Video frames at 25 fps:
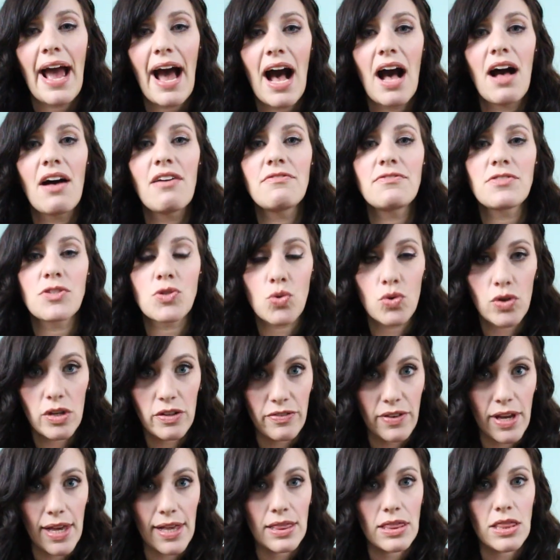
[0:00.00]
have sort of
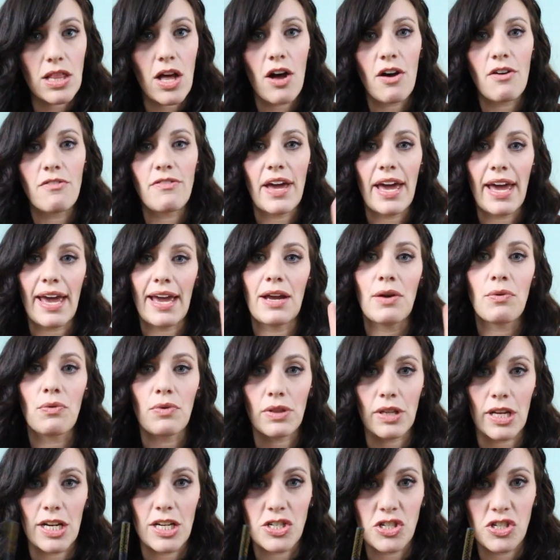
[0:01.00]
a love-hate
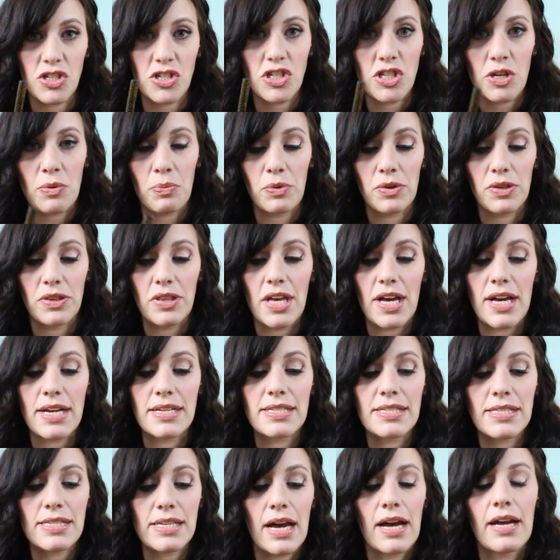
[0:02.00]
relationship with this.